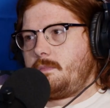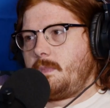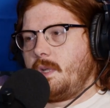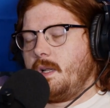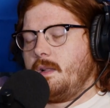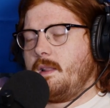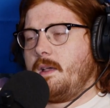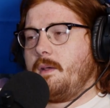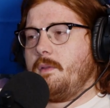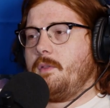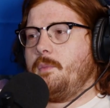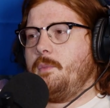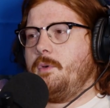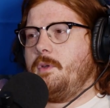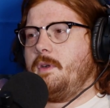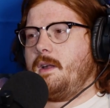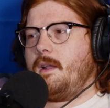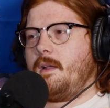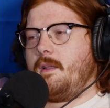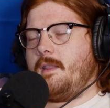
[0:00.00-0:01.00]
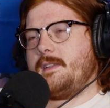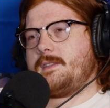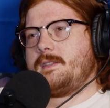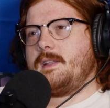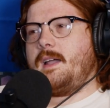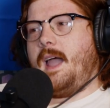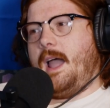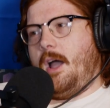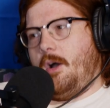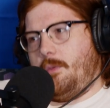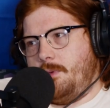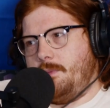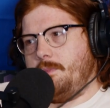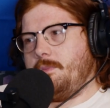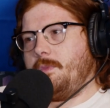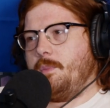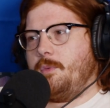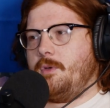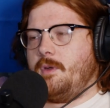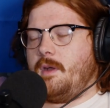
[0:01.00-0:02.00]
The Moon in this is the album.
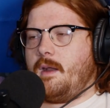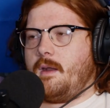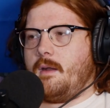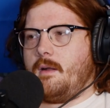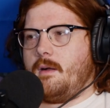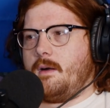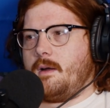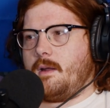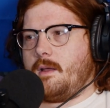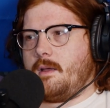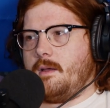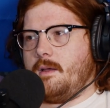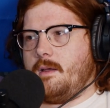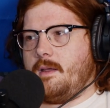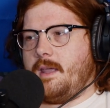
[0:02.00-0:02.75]
The Moon in Antarctica.